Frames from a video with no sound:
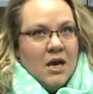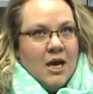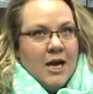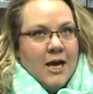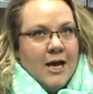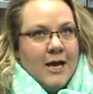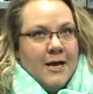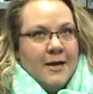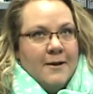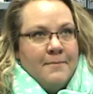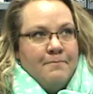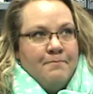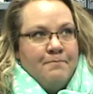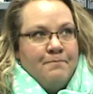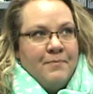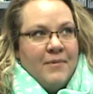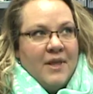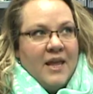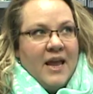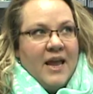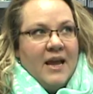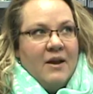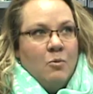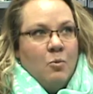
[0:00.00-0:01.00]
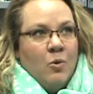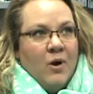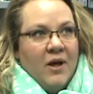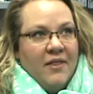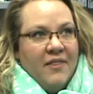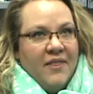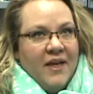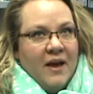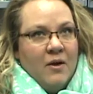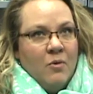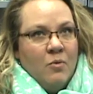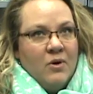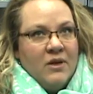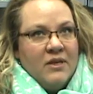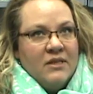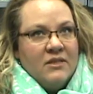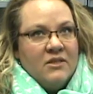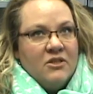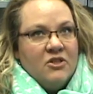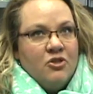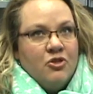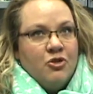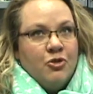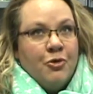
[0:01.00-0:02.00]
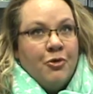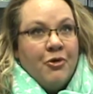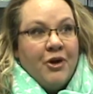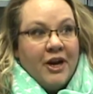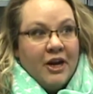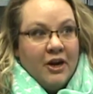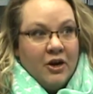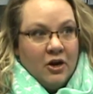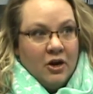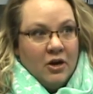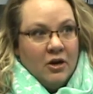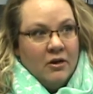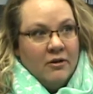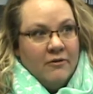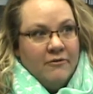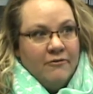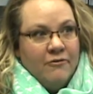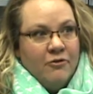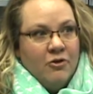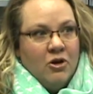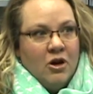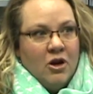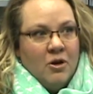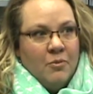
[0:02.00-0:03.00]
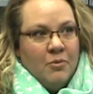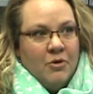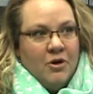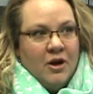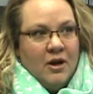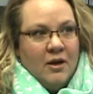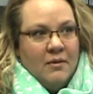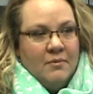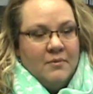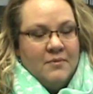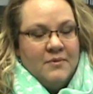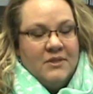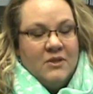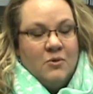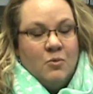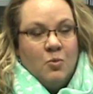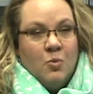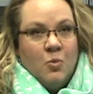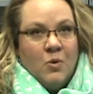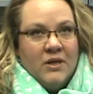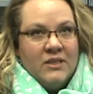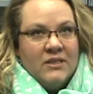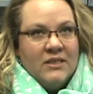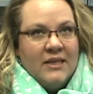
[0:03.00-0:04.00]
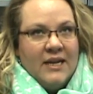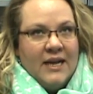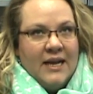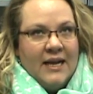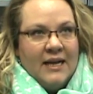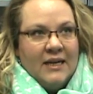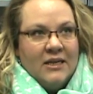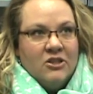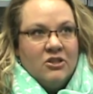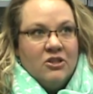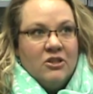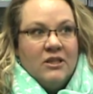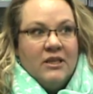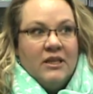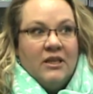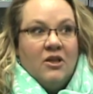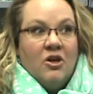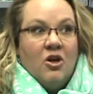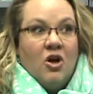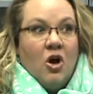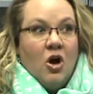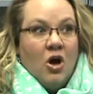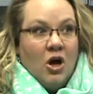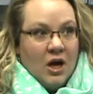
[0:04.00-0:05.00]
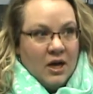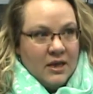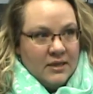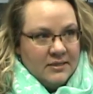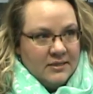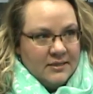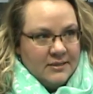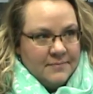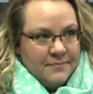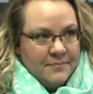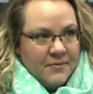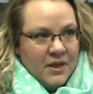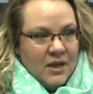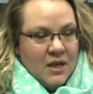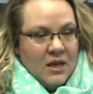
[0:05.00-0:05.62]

And while that was the trigger for our problems, it wasn't actually the cause.